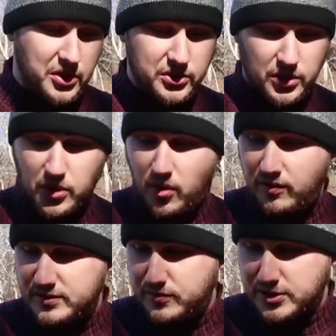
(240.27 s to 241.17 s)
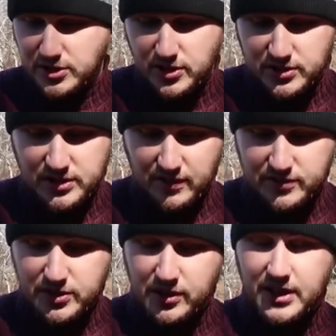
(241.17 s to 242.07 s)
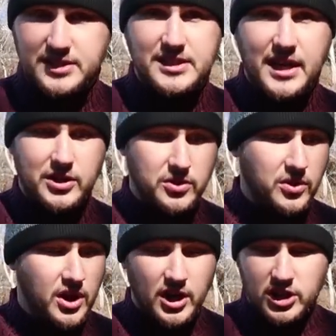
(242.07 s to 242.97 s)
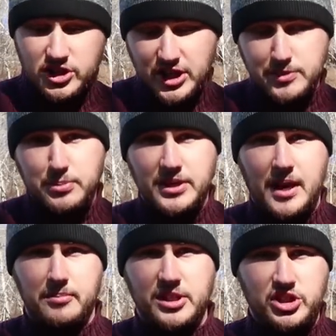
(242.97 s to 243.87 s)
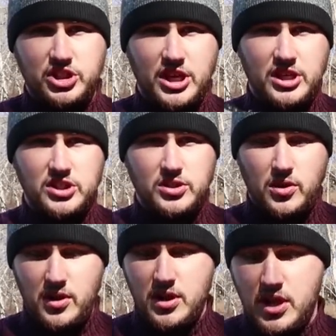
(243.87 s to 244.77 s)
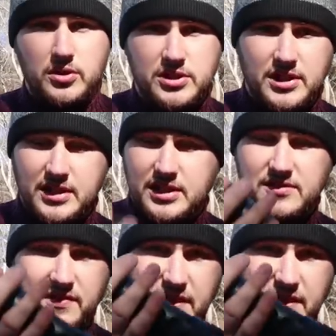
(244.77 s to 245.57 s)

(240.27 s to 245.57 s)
way you don't overwork yourself. So let's try to sharpen up this chainsaw using this